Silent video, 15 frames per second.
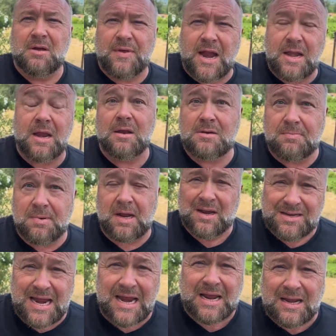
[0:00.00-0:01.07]
they need to be
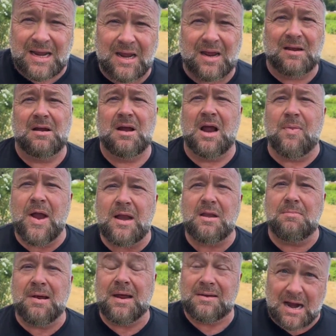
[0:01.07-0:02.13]
taken in and they need
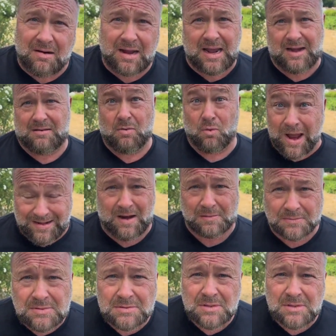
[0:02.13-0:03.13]
to be interrogated right now.